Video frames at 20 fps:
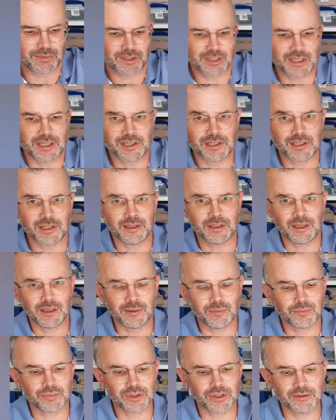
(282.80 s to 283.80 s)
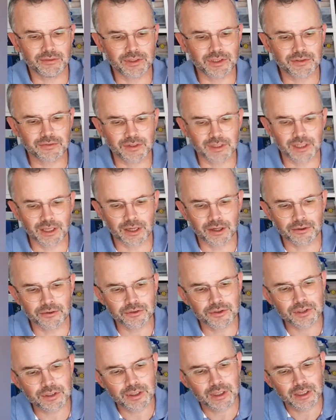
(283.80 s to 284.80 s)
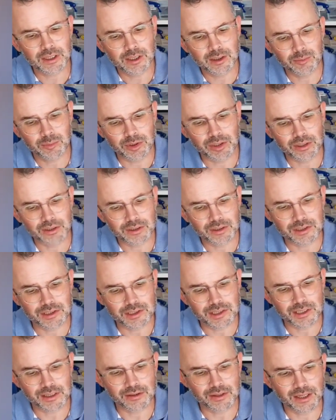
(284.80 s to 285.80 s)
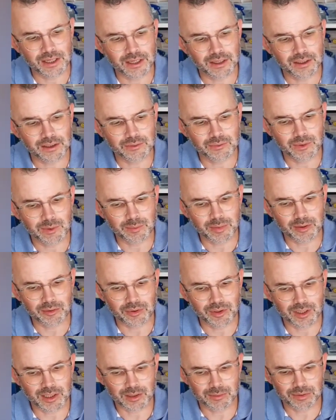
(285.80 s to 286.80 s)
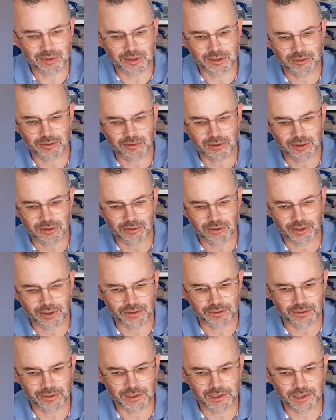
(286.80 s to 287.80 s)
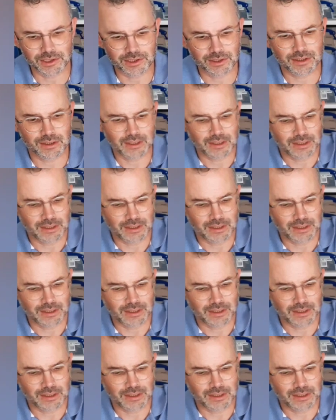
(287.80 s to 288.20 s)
of these in previous videos, but you can see there we're building up quite a nice